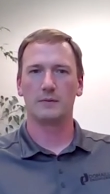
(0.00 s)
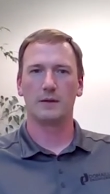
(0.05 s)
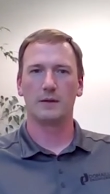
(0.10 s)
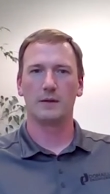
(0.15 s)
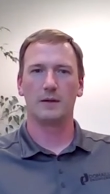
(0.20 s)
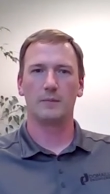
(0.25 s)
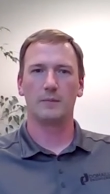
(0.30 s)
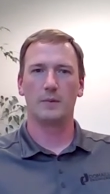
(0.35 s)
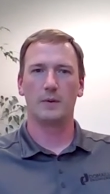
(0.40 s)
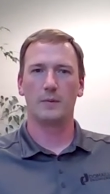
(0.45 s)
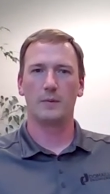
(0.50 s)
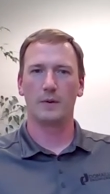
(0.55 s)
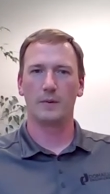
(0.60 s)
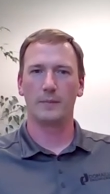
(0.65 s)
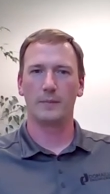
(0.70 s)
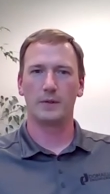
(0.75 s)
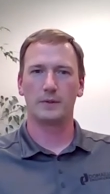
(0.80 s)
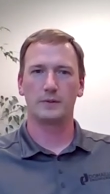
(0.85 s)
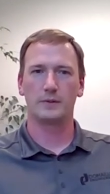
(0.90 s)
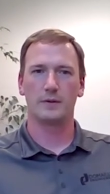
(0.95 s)
I want to
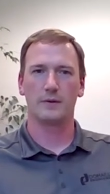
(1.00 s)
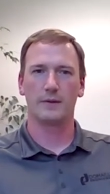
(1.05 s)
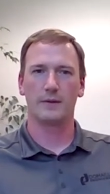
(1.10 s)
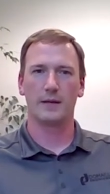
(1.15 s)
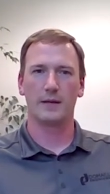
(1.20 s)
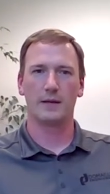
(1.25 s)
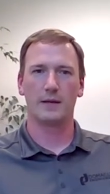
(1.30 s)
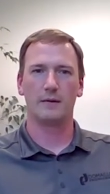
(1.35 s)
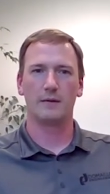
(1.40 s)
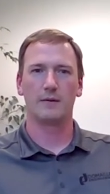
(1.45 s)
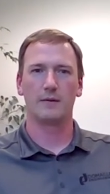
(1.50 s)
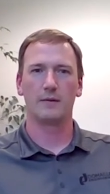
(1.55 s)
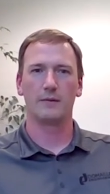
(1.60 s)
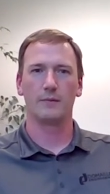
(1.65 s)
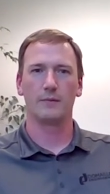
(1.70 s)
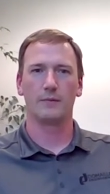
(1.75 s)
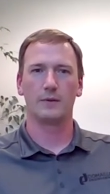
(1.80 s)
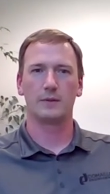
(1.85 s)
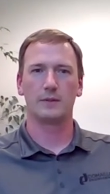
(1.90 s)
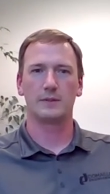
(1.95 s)
make sure that
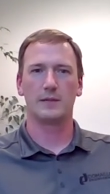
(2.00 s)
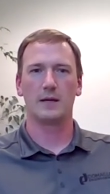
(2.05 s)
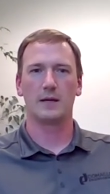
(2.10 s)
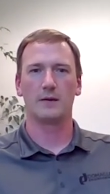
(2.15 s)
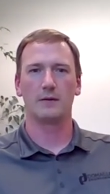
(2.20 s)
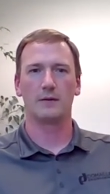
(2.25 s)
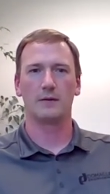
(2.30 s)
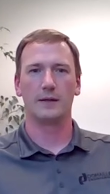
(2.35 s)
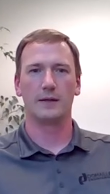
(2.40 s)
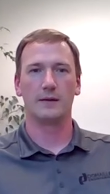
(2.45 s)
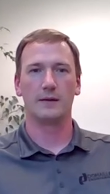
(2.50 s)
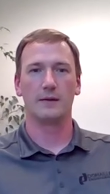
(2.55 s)
it's not only